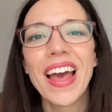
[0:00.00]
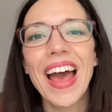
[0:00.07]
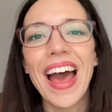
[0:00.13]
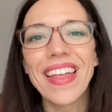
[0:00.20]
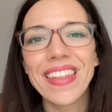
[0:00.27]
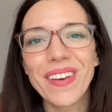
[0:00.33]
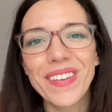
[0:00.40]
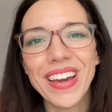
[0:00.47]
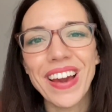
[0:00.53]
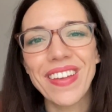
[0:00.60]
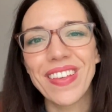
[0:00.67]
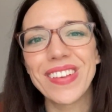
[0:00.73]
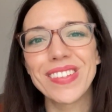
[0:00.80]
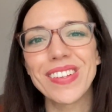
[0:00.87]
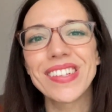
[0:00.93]
And there we go,
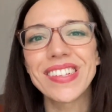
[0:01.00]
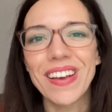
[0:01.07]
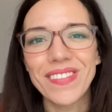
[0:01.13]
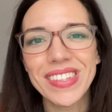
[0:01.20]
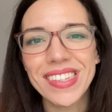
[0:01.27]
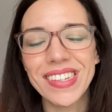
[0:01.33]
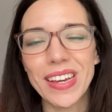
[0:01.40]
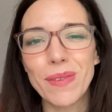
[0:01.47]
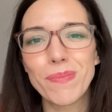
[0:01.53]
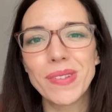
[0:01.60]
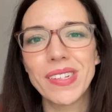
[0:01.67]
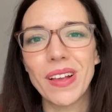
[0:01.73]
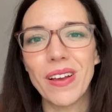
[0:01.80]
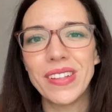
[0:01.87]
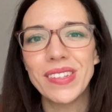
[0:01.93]
those are 7
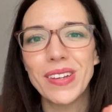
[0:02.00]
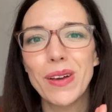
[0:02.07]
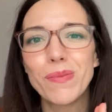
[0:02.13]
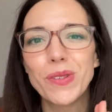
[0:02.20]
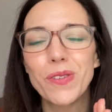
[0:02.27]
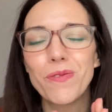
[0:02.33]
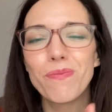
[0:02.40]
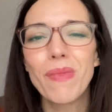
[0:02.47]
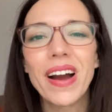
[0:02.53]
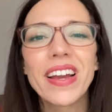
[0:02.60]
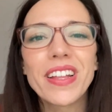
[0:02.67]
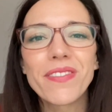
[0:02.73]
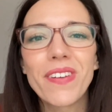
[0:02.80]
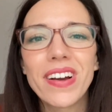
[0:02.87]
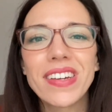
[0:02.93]
tips in terms of my
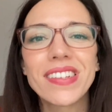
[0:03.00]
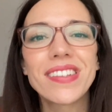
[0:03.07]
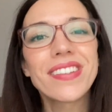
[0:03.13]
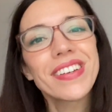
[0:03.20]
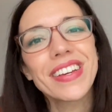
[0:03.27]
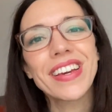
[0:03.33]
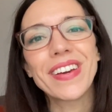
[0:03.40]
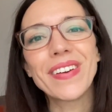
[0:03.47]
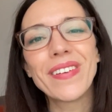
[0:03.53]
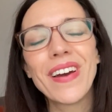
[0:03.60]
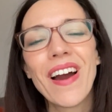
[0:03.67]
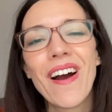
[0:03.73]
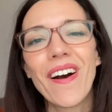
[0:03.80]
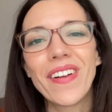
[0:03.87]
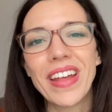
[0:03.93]
advice to you
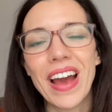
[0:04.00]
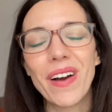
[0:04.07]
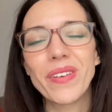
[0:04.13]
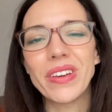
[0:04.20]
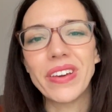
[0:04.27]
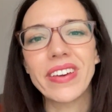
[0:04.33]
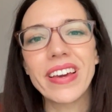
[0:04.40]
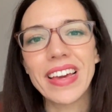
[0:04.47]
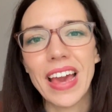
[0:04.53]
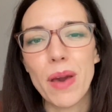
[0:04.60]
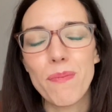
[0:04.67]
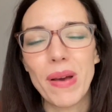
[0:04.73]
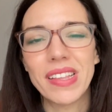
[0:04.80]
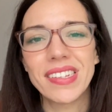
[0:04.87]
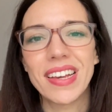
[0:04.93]
on how you can get
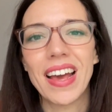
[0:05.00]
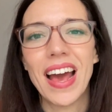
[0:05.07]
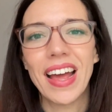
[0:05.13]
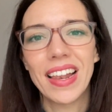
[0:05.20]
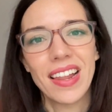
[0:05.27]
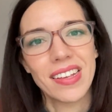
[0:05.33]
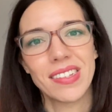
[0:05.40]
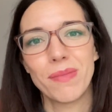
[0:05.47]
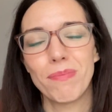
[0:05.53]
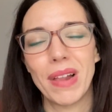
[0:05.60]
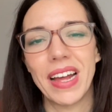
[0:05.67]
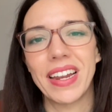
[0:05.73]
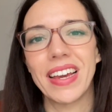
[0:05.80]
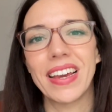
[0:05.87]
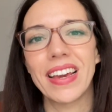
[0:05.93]
better at lesson
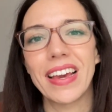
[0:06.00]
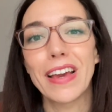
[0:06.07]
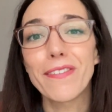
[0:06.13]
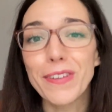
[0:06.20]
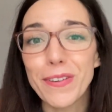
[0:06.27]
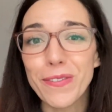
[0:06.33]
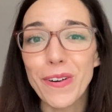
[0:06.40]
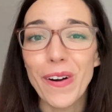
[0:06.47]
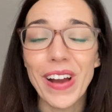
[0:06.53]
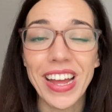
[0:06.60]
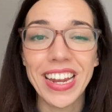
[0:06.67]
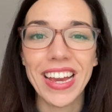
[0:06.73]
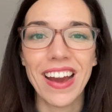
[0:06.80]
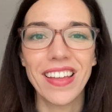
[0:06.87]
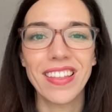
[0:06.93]
planning. If you've got
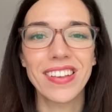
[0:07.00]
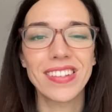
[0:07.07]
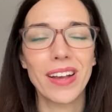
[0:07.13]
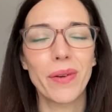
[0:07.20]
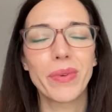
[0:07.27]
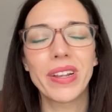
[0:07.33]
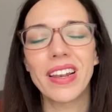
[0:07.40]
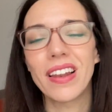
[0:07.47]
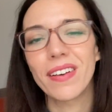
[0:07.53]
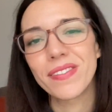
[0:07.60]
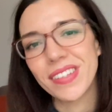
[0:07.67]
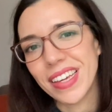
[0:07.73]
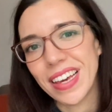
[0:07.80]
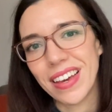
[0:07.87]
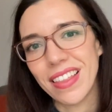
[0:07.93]
any others, I would love
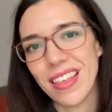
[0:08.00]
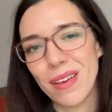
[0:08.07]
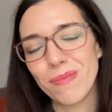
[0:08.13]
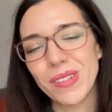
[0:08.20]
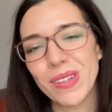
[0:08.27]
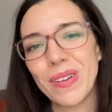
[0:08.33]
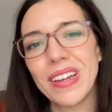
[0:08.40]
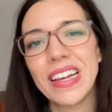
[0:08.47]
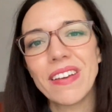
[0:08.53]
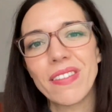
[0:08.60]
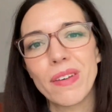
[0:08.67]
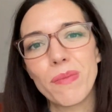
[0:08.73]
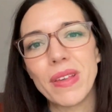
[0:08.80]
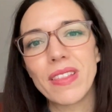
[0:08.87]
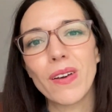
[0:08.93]
to hear them, so leave
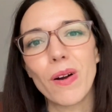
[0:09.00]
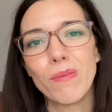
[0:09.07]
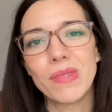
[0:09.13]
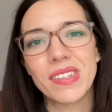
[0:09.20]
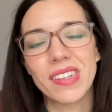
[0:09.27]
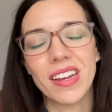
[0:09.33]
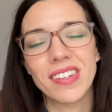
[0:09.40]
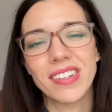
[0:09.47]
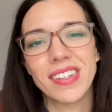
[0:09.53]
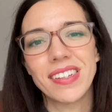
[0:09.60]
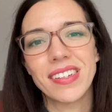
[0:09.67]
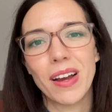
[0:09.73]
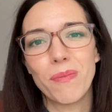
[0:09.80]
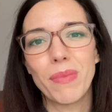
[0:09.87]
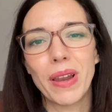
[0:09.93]
them in the comment section
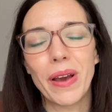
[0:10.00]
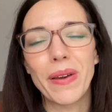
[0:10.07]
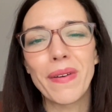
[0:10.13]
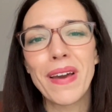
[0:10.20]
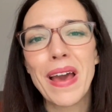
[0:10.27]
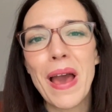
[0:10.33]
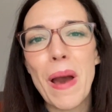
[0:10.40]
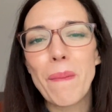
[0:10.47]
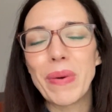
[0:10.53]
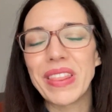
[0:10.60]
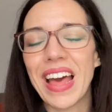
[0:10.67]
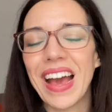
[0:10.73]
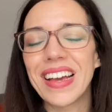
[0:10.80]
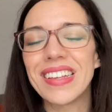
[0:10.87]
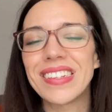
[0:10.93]
down below. But
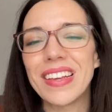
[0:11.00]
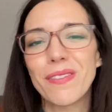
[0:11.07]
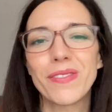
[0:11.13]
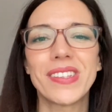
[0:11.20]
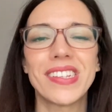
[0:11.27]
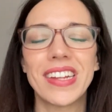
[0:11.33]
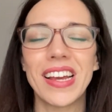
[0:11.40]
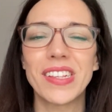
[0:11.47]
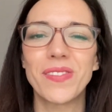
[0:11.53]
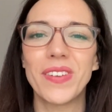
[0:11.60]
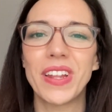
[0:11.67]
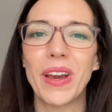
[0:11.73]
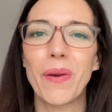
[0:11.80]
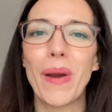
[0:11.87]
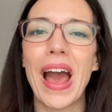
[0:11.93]
that is it for today's
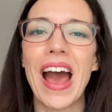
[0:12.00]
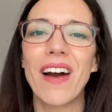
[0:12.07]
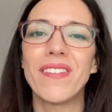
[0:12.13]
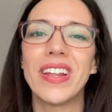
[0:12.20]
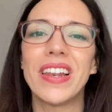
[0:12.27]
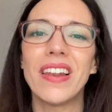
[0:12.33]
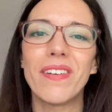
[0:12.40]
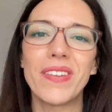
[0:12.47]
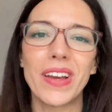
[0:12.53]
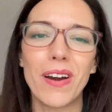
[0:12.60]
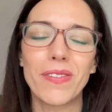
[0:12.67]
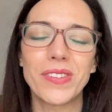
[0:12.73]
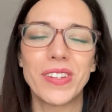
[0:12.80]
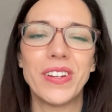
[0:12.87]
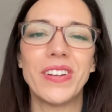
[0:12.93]
video. Have a lovely
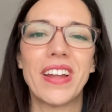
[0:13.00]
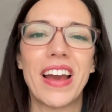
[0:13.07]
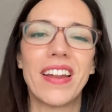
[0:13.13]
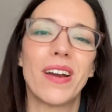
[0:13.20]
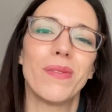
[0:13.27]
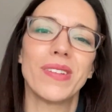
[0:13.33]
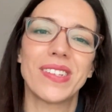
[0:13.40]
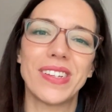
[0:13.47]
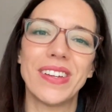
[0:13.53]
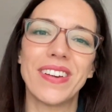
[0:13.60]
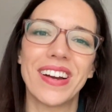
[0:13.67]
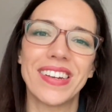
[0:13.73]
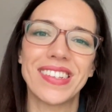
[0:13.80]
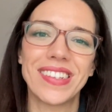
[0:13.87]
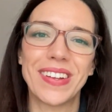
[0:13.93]
afternoon, and I will see you
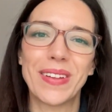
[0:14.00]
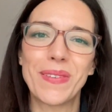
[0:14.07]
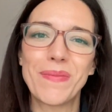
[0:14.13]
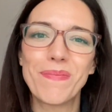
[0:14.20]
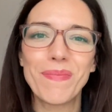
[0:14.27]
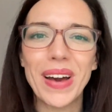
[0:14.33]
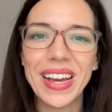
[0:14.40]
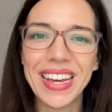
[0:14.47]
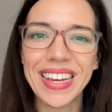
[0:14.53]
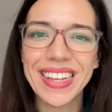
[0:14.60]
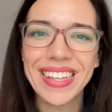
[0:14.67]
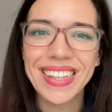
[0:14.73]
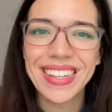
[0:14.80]
guys soon. Bye!